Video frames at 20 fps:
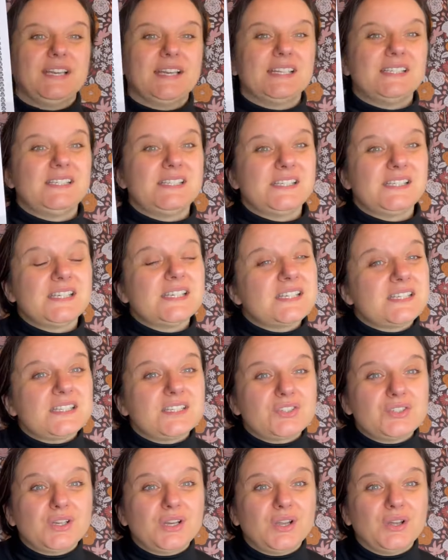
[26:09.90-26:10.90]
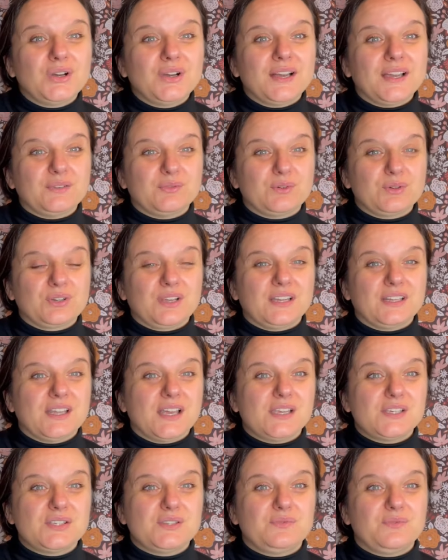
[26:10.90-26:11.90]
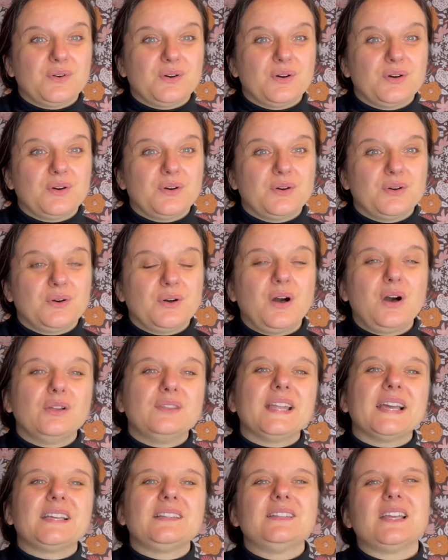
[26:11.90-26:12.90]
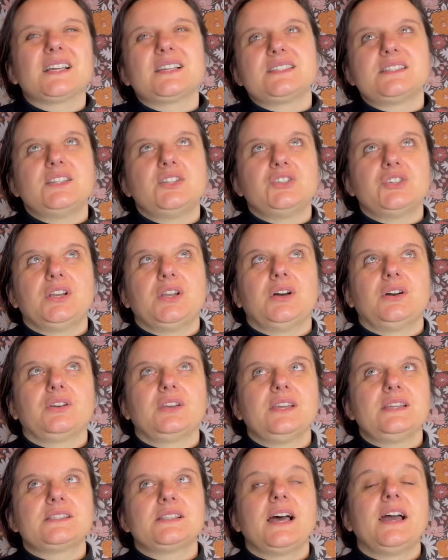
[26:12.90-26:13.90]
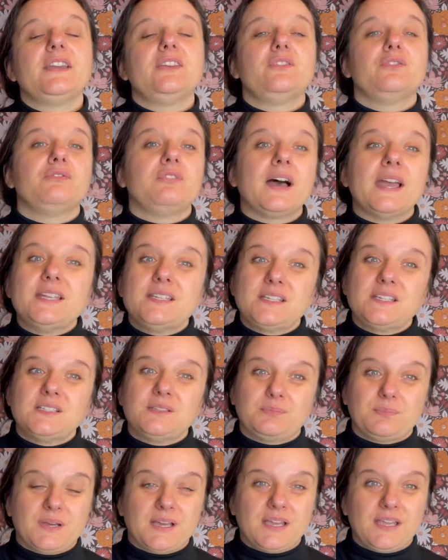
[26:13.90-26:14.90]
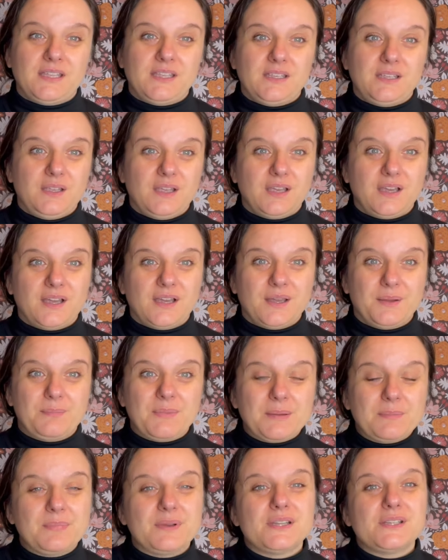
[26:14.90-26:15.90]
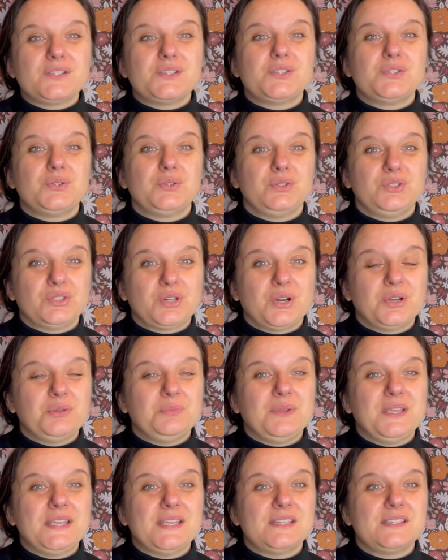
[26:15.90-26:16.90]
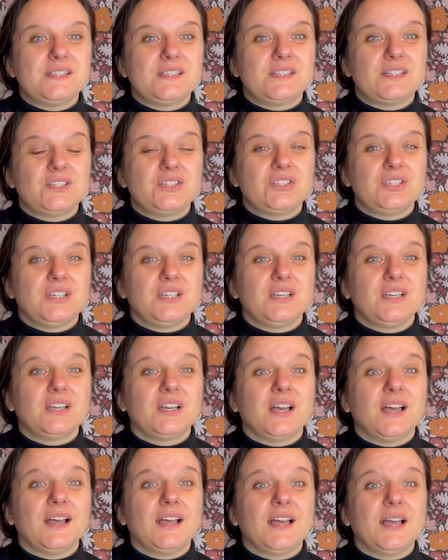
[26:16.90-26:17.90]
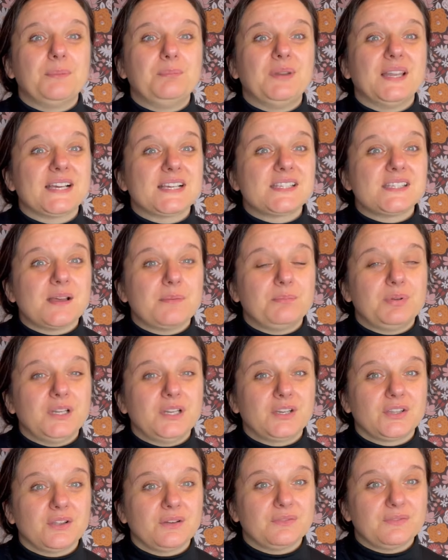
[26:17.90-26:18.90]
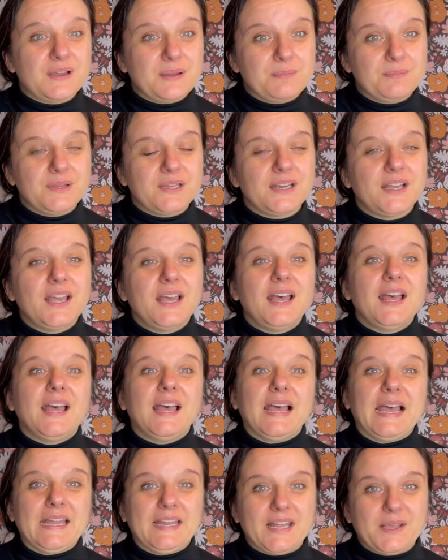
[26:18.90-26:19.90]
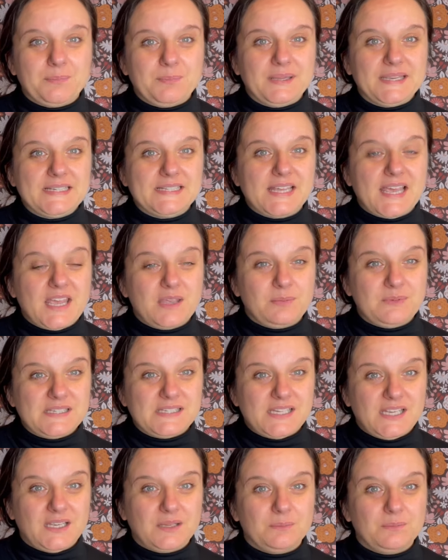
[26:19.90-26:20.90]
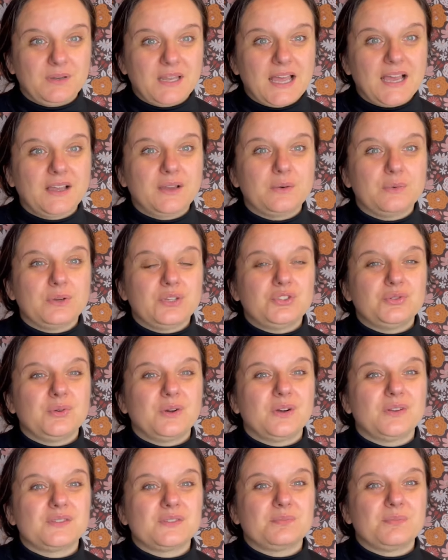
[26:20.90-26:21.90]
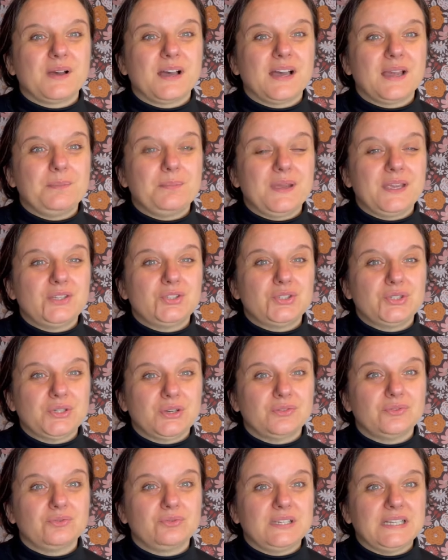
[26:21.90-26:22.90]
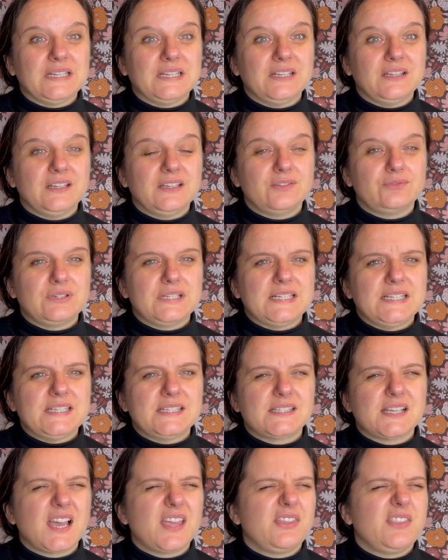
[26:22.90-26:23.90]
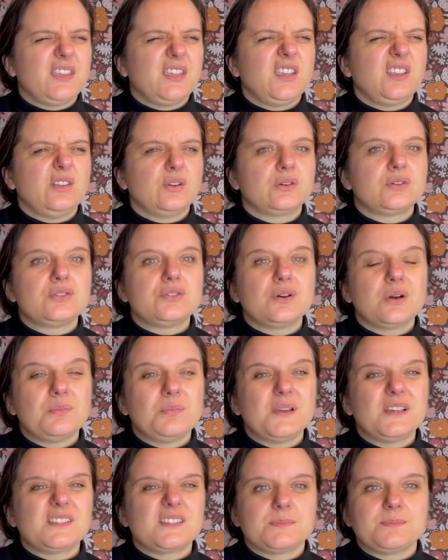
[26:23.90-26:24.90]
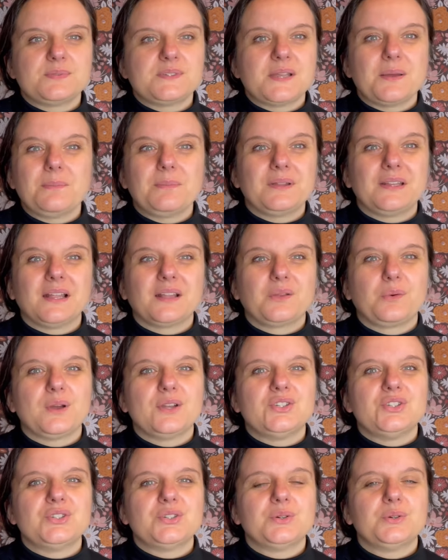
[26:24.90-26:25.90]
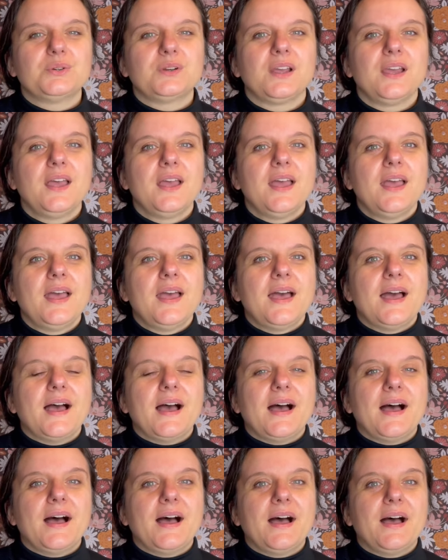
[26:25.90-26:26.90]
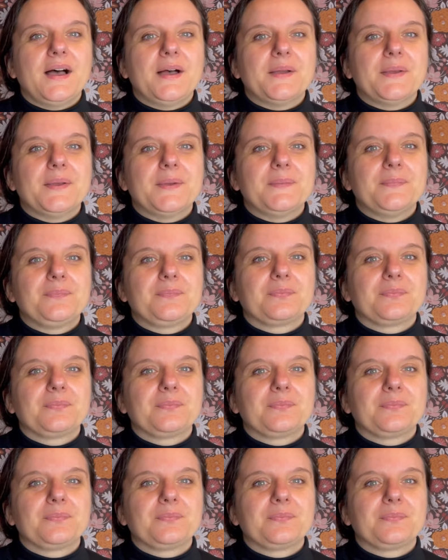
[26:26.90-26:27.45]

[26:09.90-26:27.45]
and this is stitch along I've organized for next stitch along is I invited my members to join me in stitching Black Sampler November, and I picked ABC in Black, which was my Patreon release, I think in October, September, not quite sure. So